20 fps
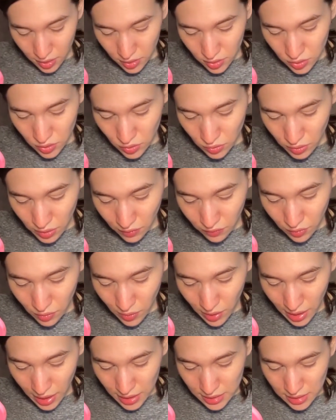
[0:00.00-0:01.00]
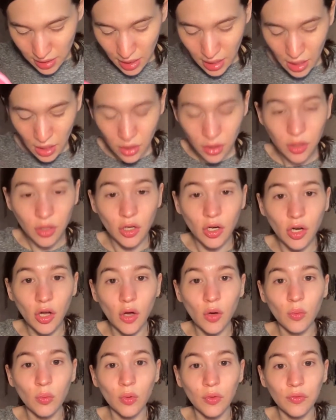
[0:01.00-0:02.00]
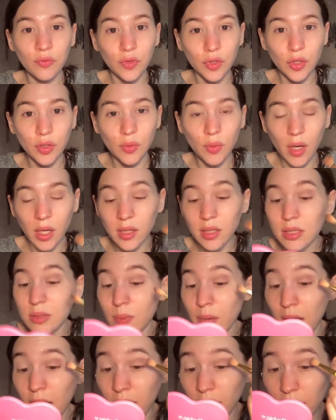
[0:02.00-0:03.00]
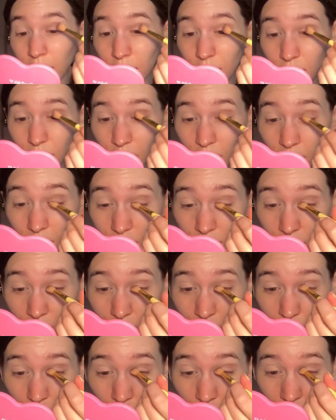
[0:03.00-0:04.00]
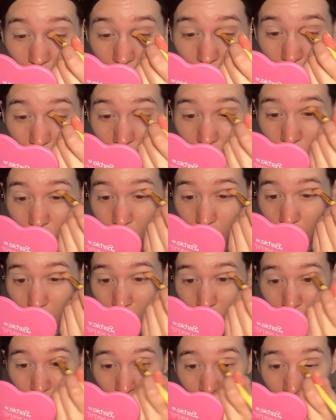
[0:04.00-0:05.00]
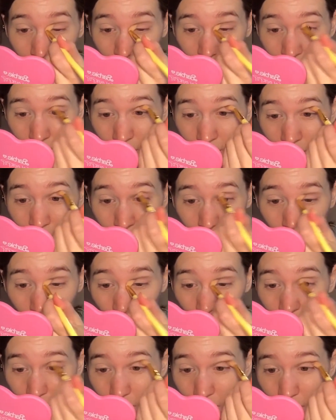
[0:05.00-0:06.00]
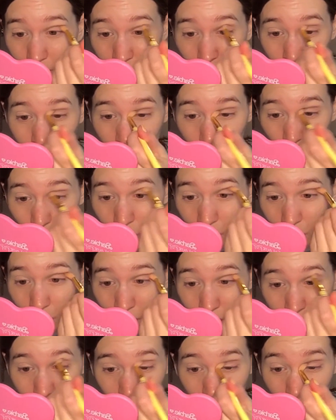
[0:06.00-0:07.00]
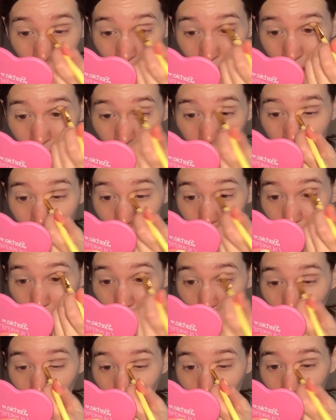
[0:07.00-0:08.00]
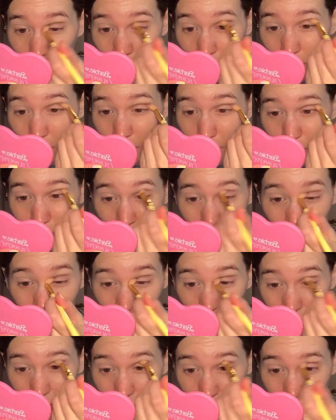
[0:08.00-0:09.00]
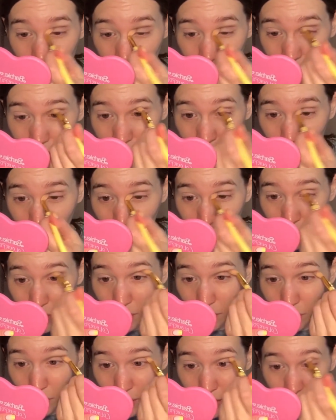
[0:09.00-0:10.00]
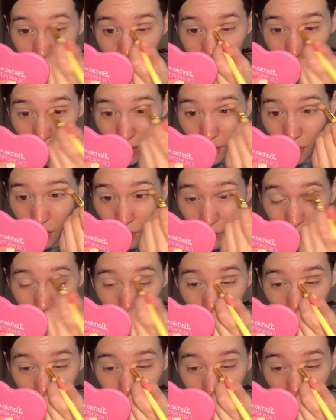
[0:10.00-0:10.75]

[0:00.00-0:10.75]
to give you guys a thorough review on this palette because I'm going to be doing my, oh my god, that is so pigmented. Holy crapioles. Let me blend that out.